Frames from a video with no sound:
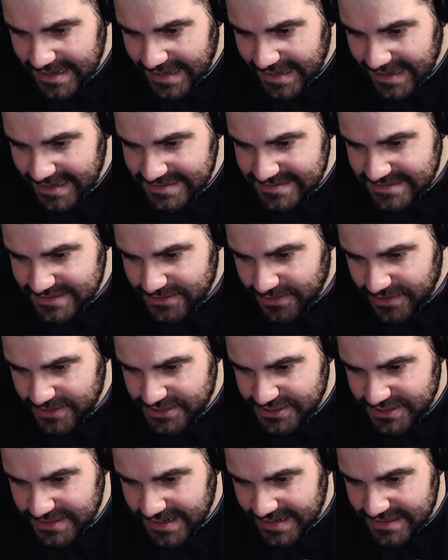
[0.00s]
Here's his
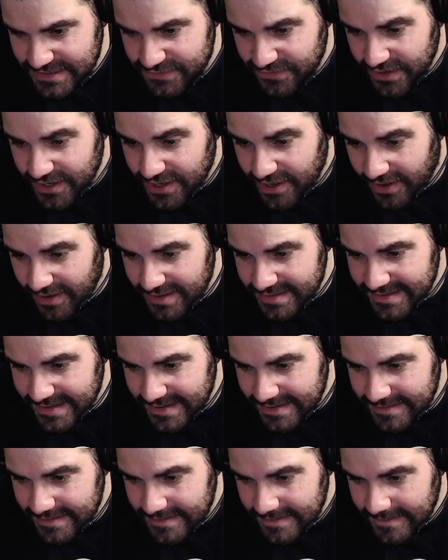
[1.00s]
question, and it's
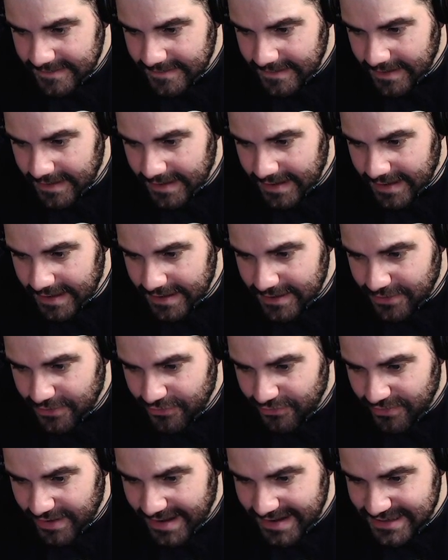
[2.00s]
regarding uh,
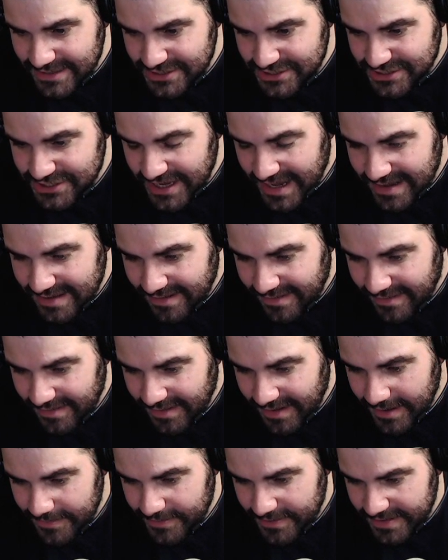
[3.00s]
Granit Xhaka,
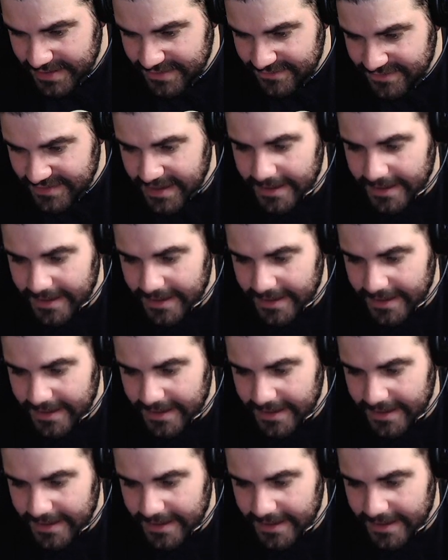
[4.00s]
I believe.